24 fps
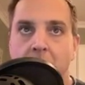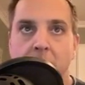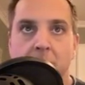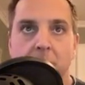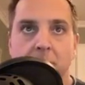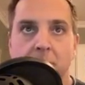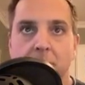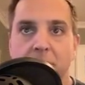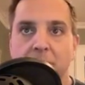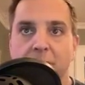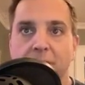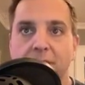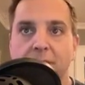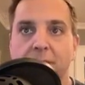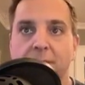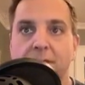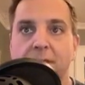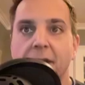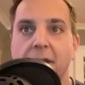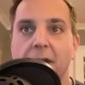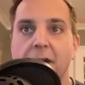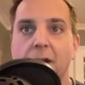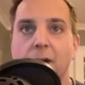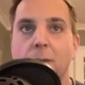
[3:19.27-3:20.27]
Just a
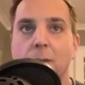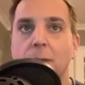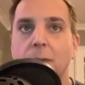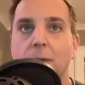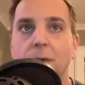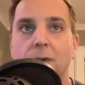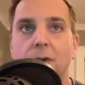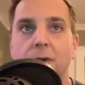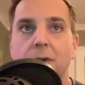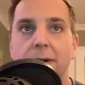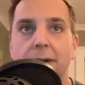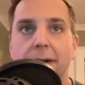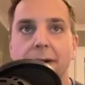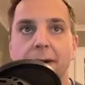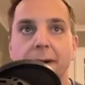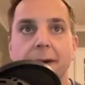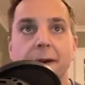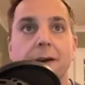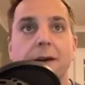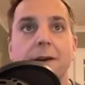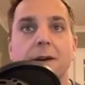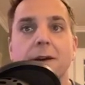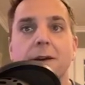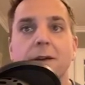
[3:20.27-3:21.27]
terrible
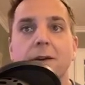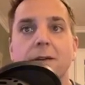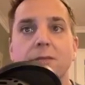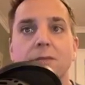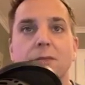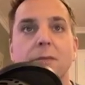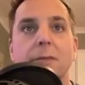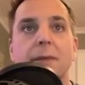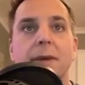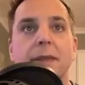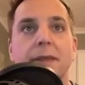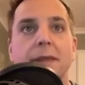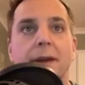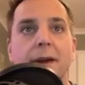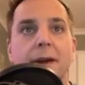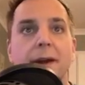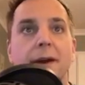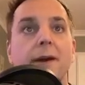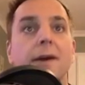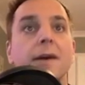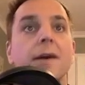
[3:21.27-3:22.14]
clear for me there.